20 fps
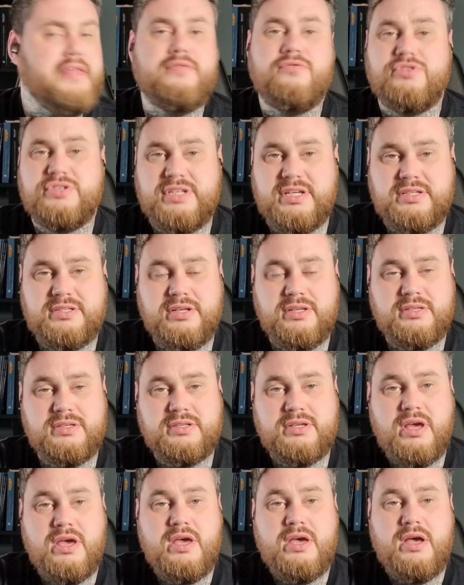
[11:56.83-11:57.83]

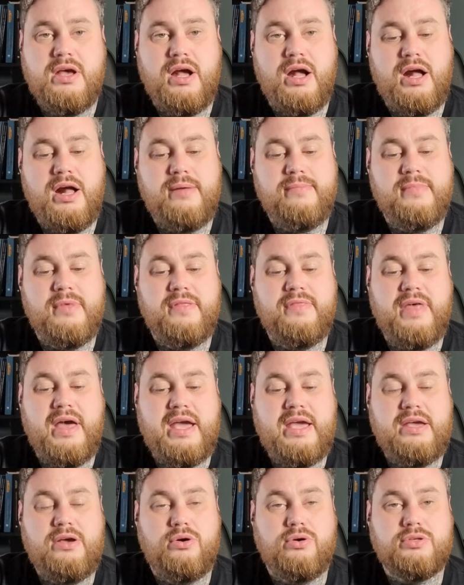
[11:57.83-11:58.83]
Resistance,
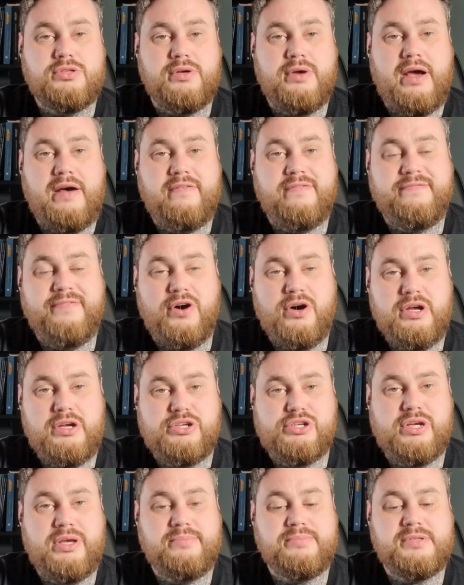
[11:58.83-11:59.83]
they also have fire
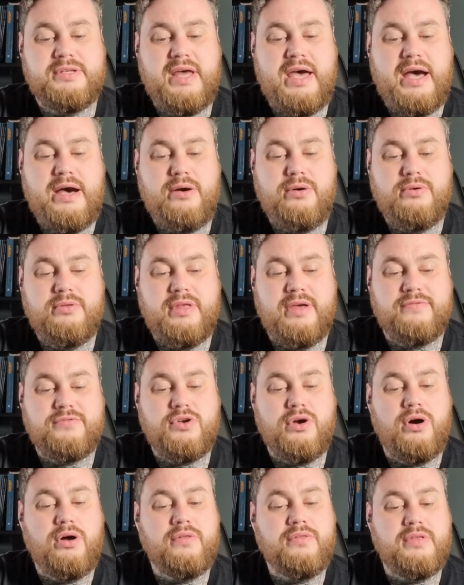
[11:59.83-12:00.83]
ships now. They've
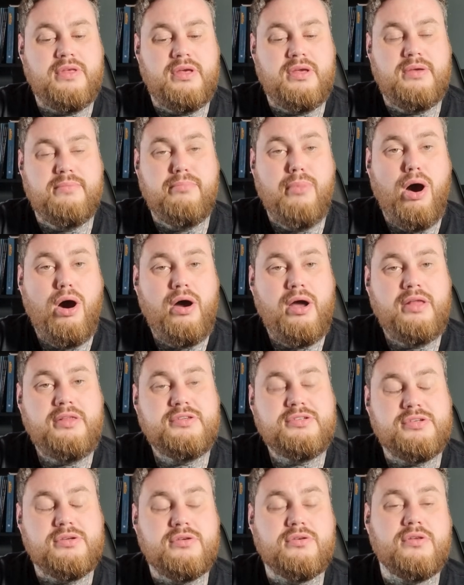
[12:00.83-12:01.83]
got the
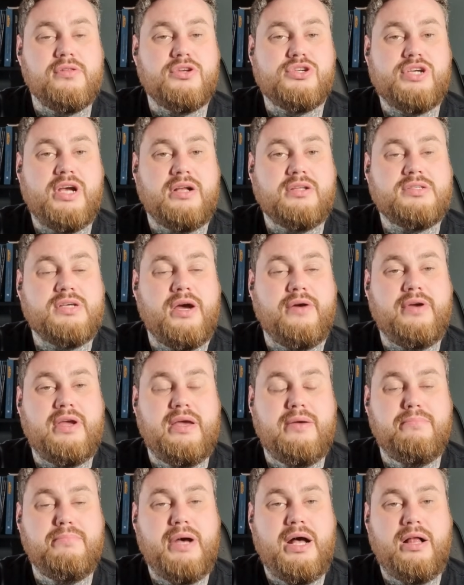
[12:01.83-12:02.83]
mines, so you've got the
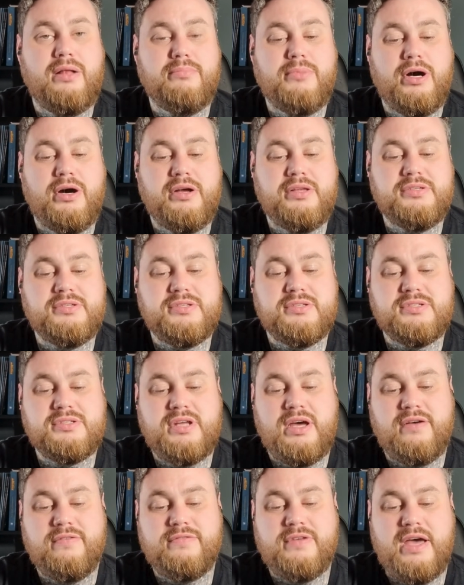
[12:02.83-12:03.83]
Shaltari Impel mines and
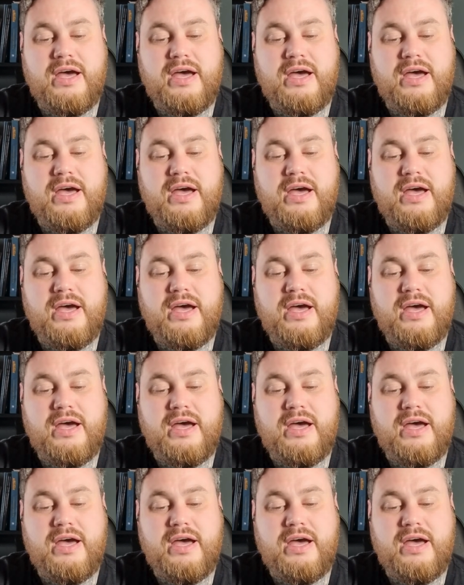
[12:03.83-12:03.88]
stuff